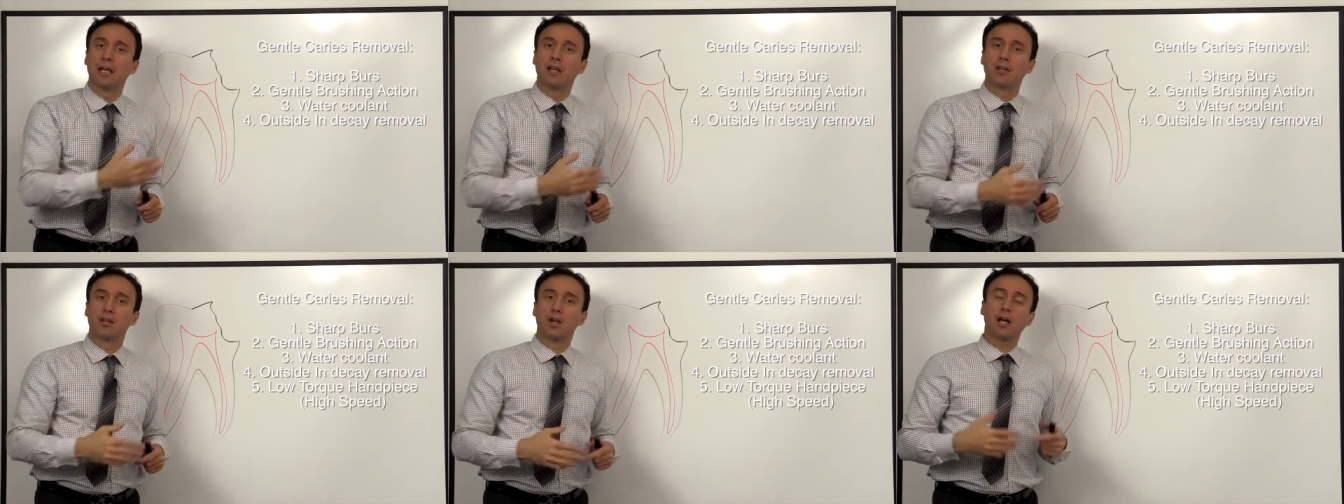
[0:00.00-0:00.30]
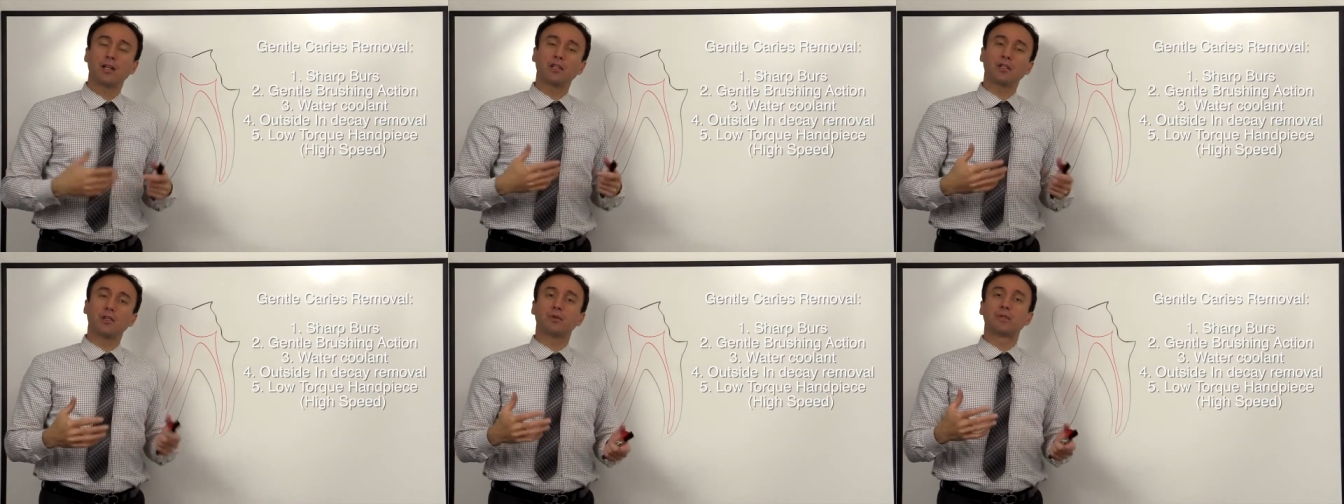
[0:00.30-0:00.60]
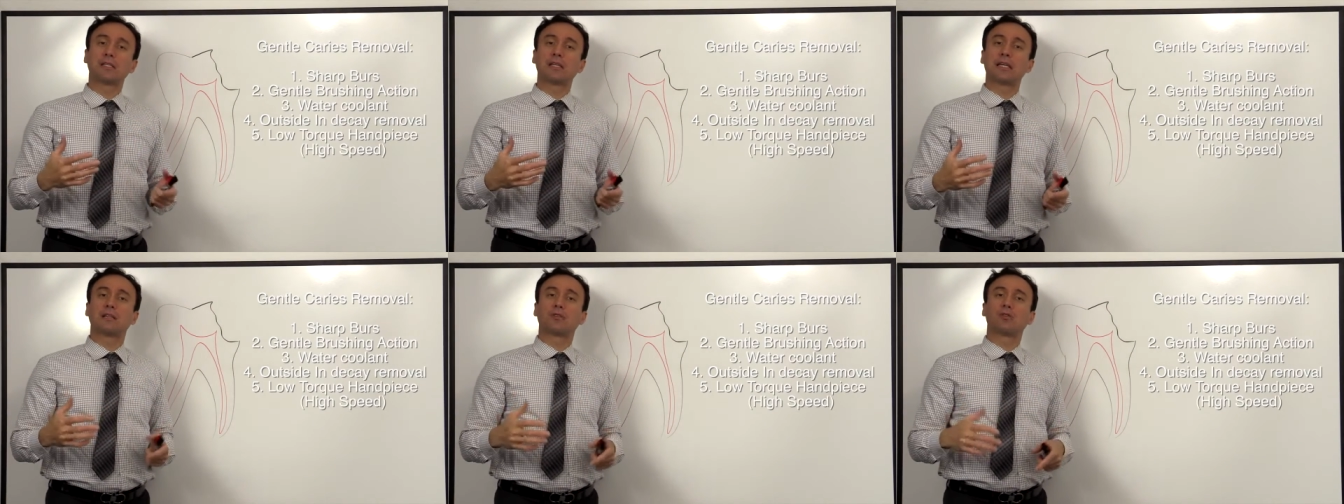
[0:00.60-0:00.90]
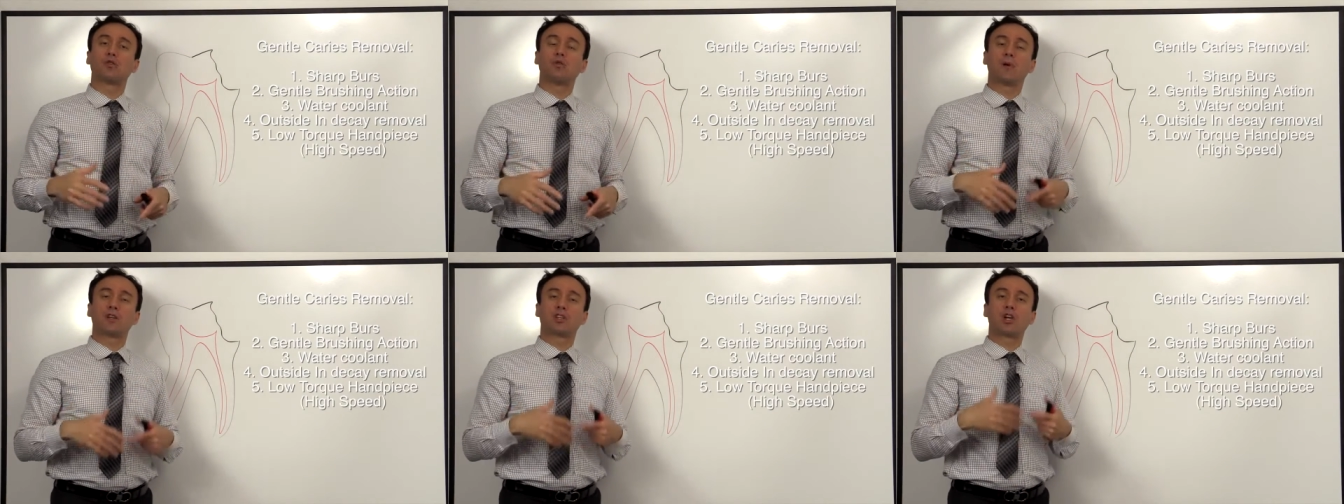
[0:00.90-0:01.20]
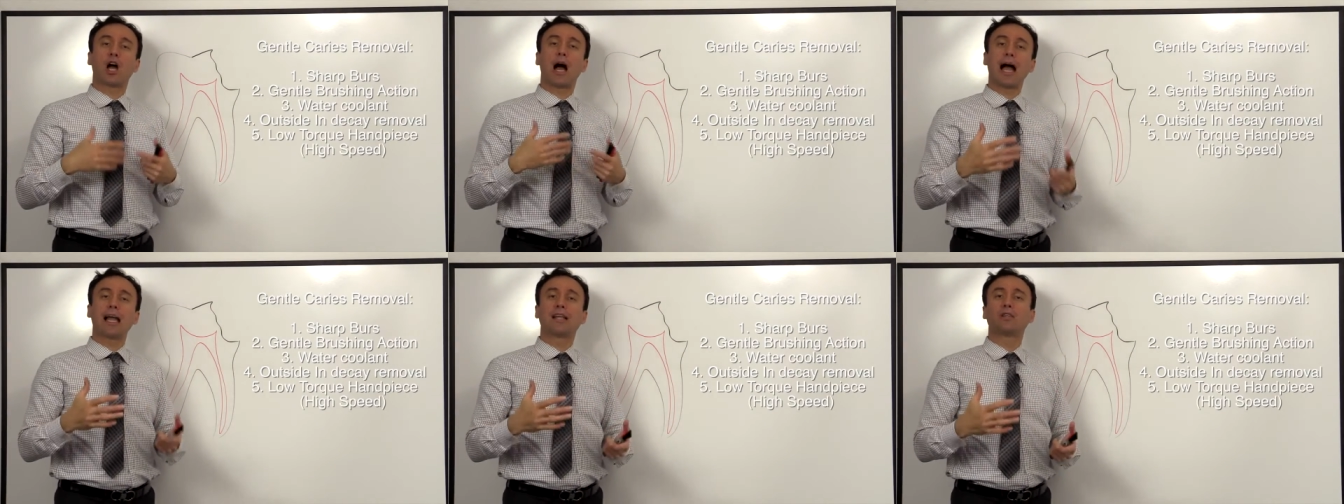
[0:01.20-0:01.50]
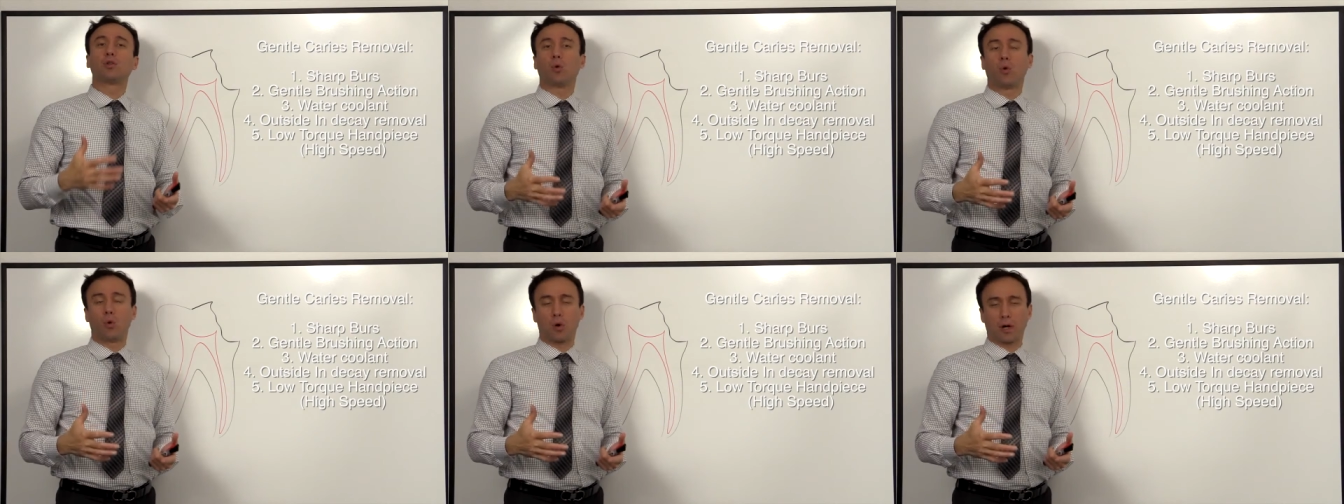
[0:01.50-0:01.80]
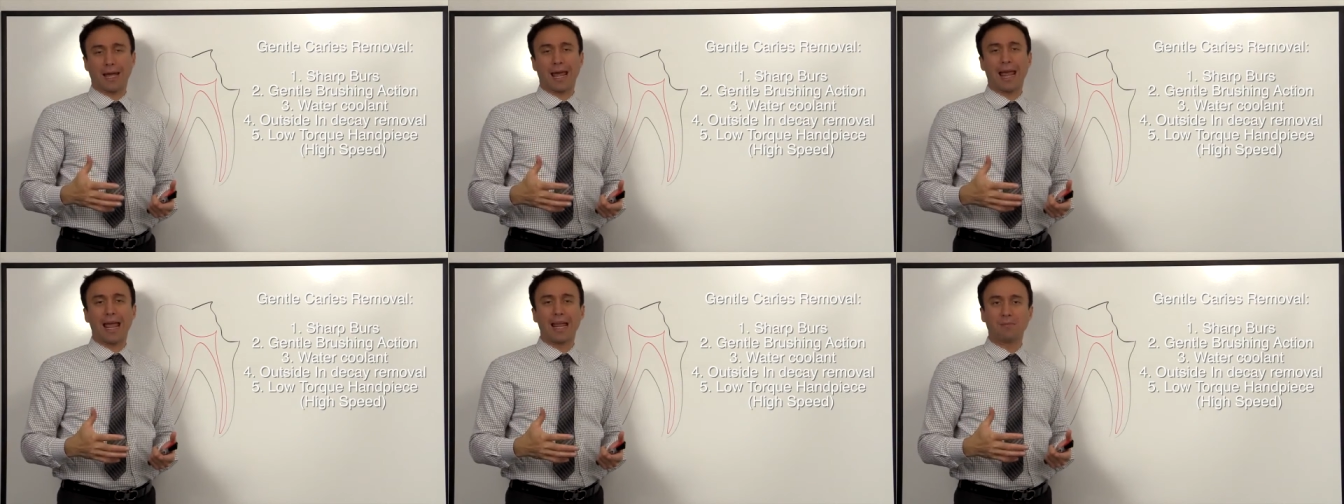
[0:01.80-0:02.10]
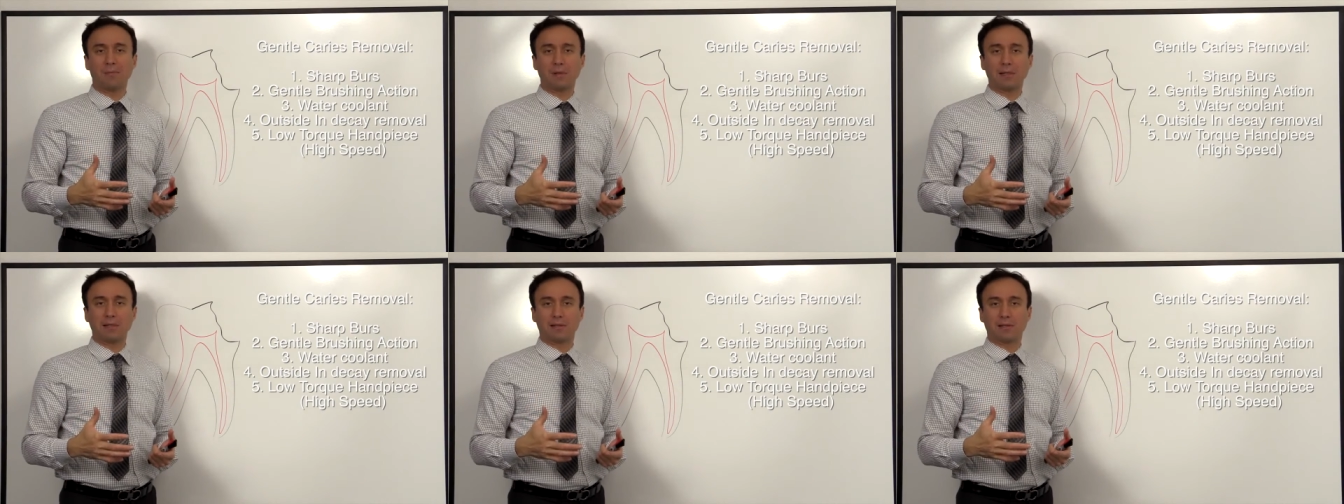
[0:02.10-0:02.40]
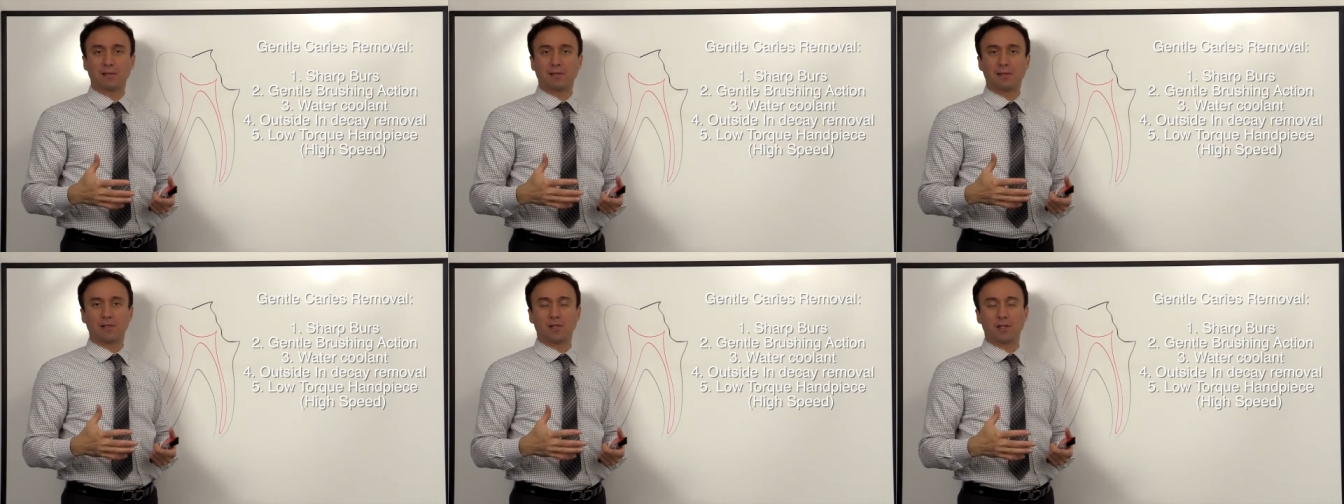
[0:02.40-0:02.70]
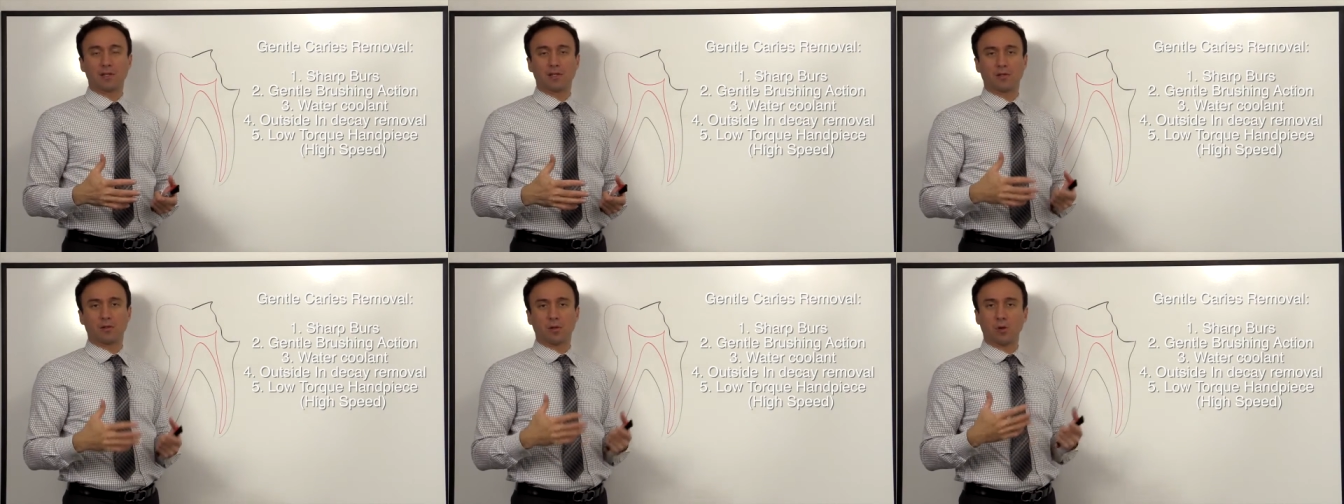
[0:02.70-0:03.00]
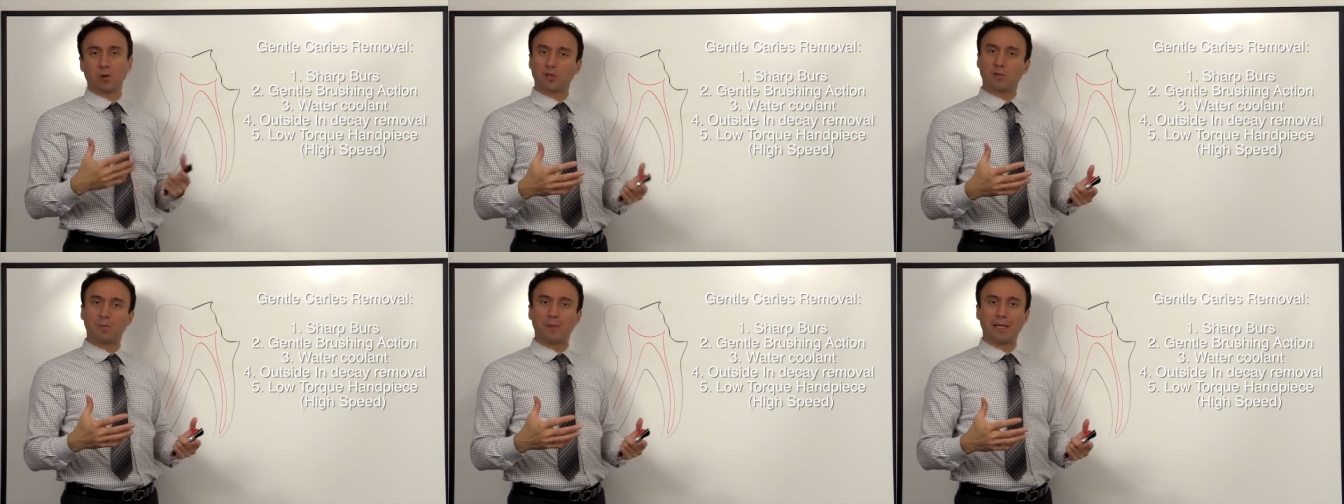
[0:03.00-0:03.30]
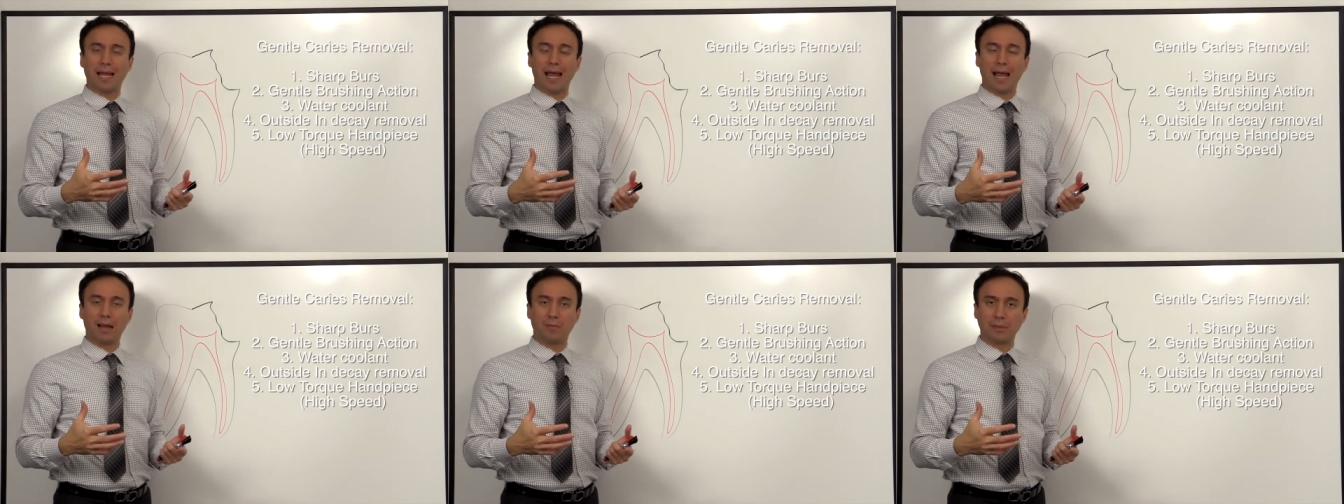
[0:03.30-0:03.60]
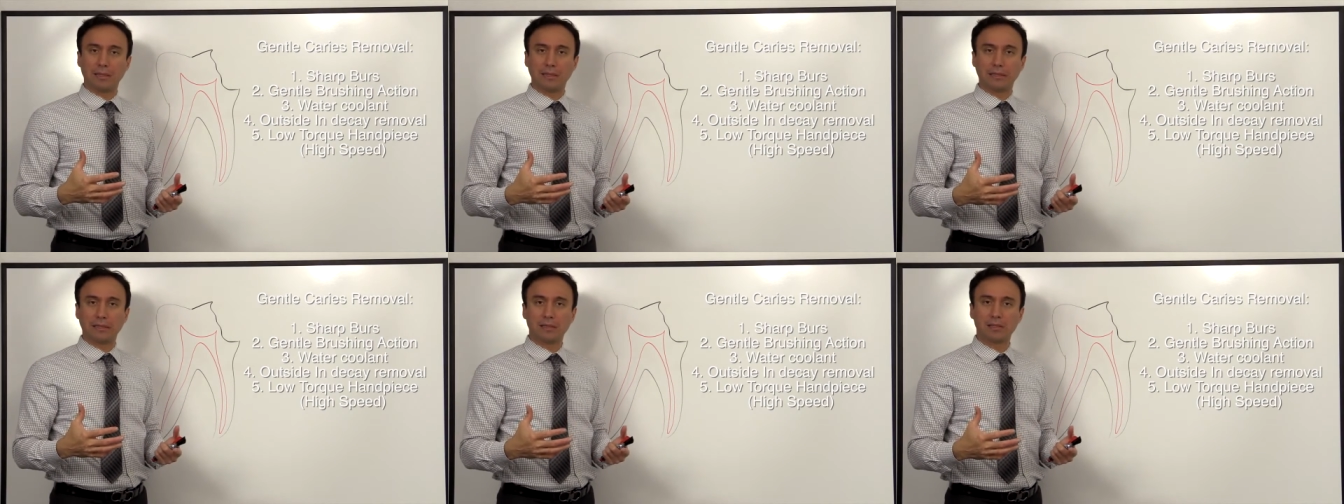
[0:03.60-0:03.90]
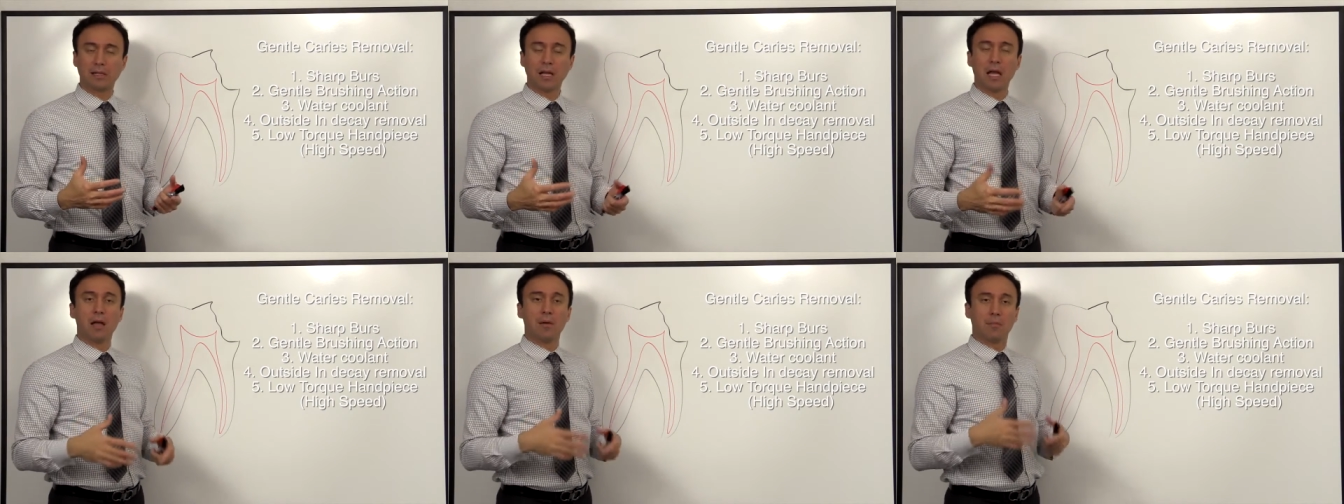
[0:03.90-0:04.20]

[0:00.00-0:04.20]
not using too much high torque handpieces such as low speed handpieces,